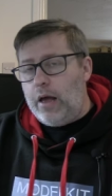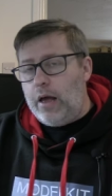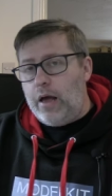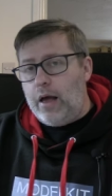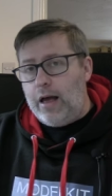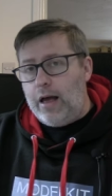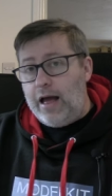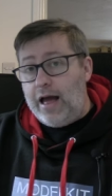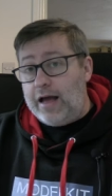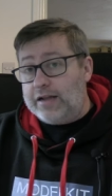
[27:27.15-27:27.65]

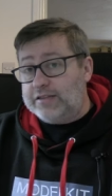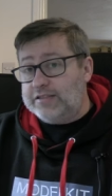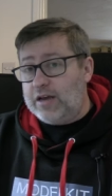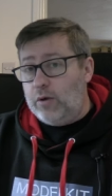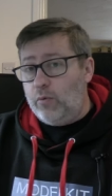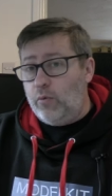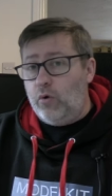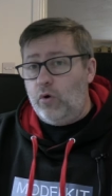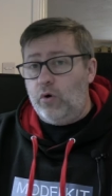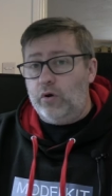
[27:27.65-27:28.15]
uh,
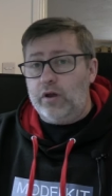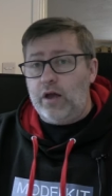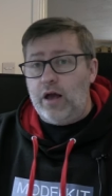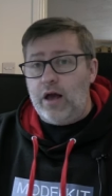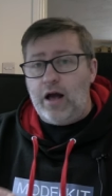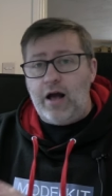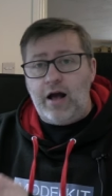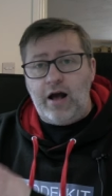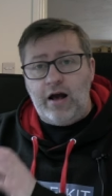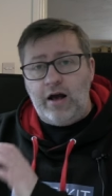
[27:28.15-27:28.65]
Walker.
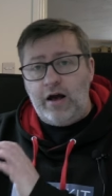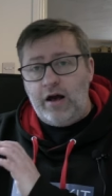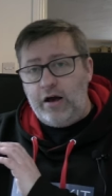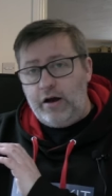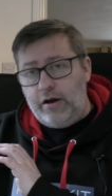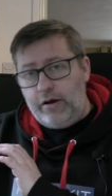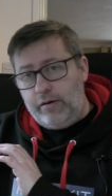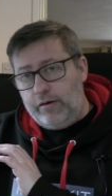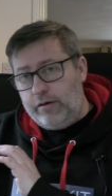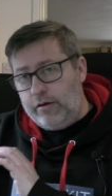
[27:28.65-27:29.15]

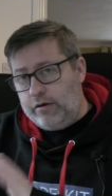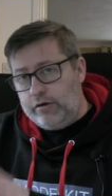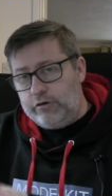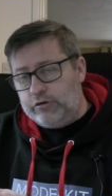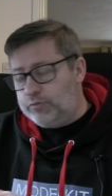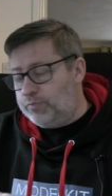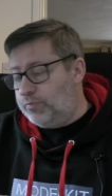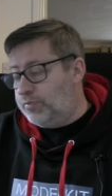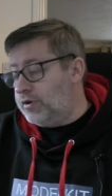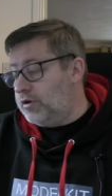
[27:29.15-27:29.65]
Uh,
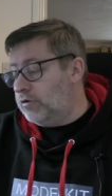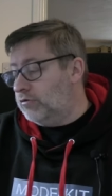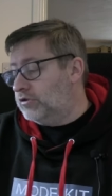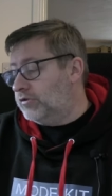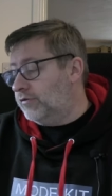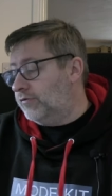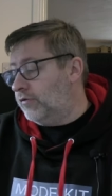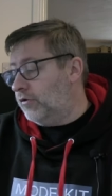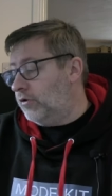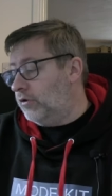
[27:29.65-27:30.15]
it's
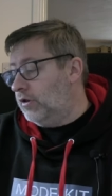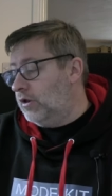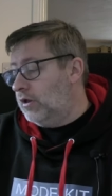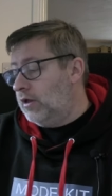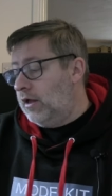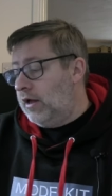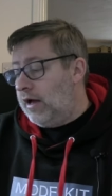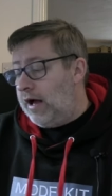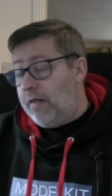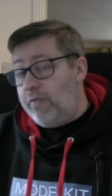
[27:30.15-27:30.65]
beautiful.
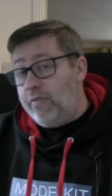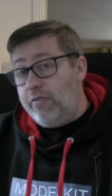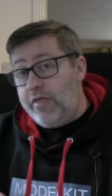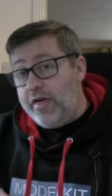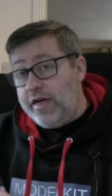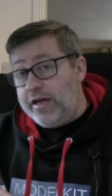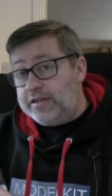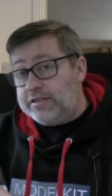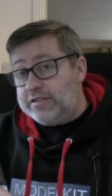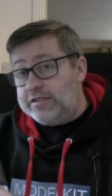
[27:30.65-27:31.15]
And
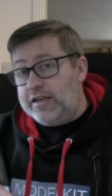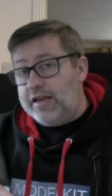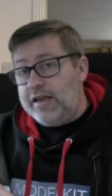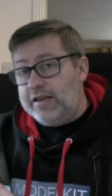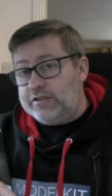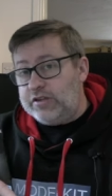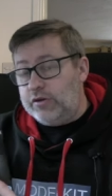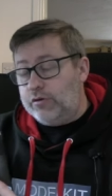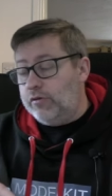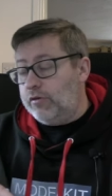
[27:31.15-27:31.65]
this
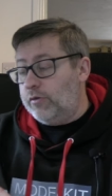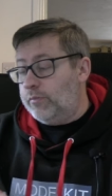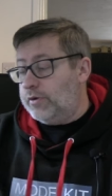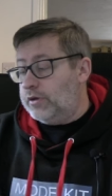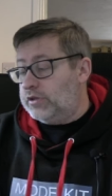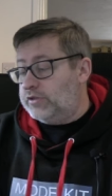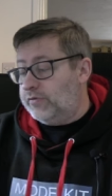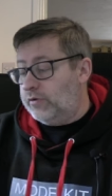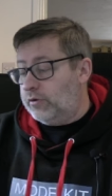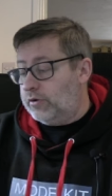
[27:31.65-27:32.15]
is another
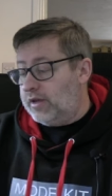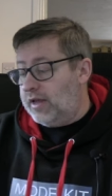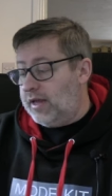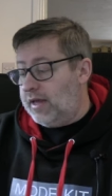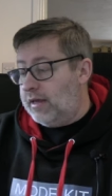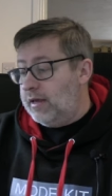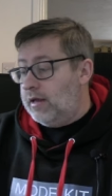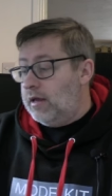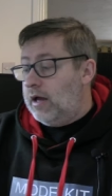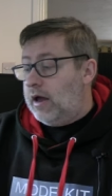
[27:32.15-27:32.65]
beautiful
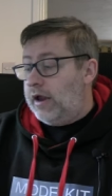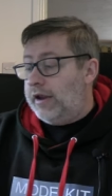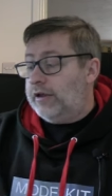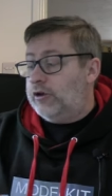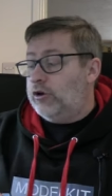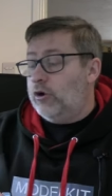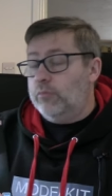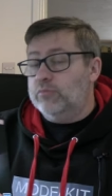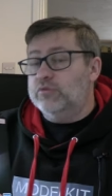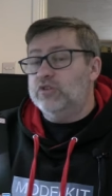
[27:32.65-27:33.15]
kit. And it
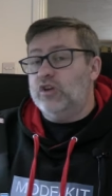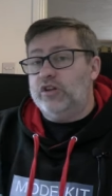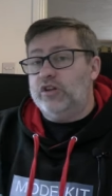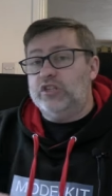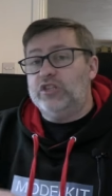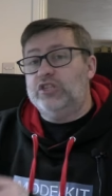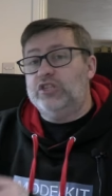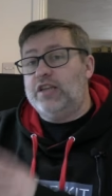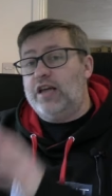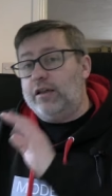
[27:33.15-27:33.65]
comes on a
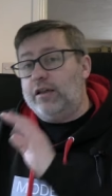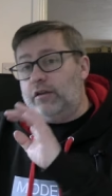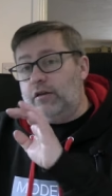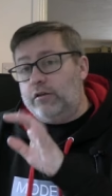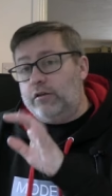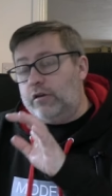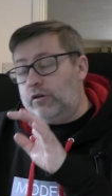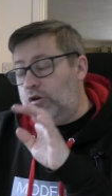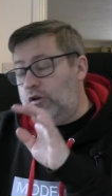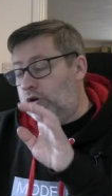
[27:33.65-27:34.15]
stand
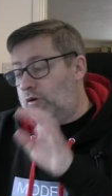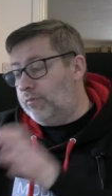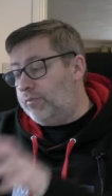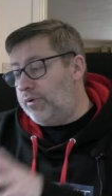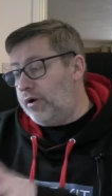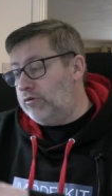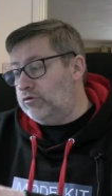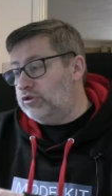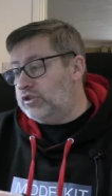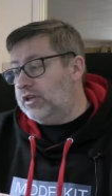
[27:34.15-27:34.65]
and you can
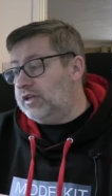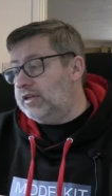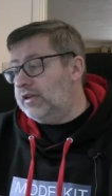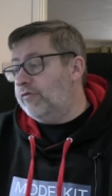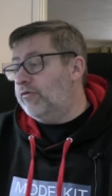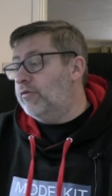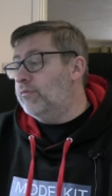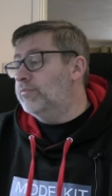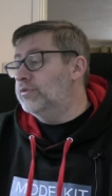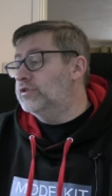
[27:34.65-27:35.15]
pose it in
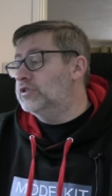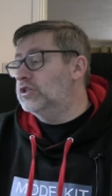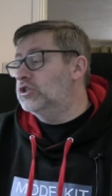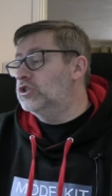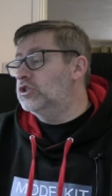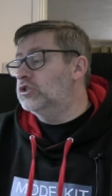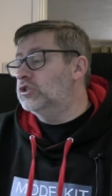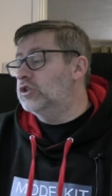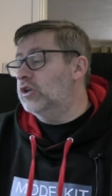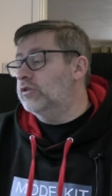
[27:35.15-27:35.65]
different
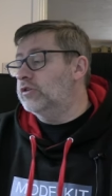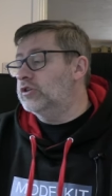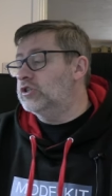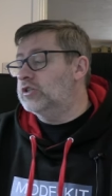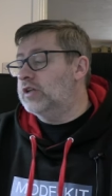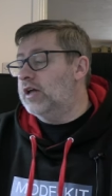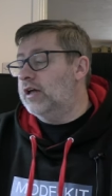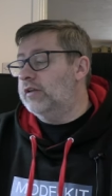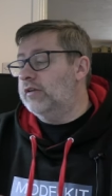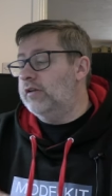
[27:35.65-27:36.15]
positions on the
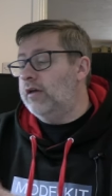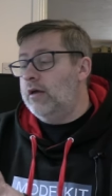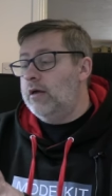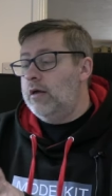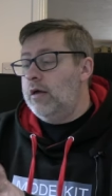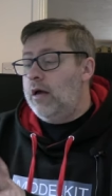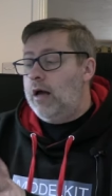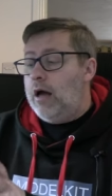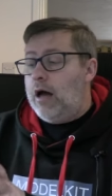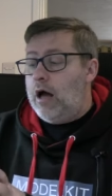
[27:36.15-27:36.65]
stand.
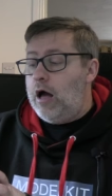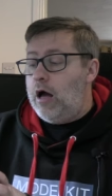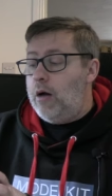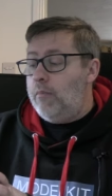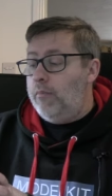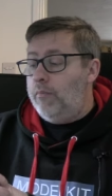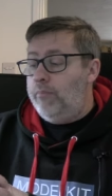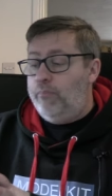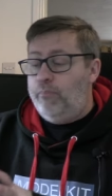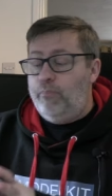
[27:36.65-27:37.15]

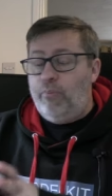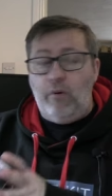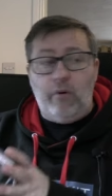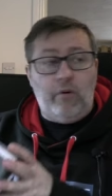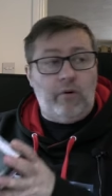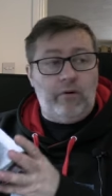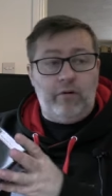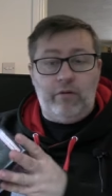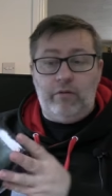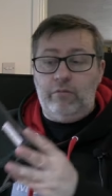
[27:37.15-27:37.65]
Um,
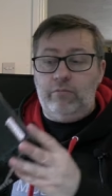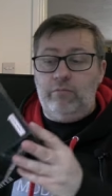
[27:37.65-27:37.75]
but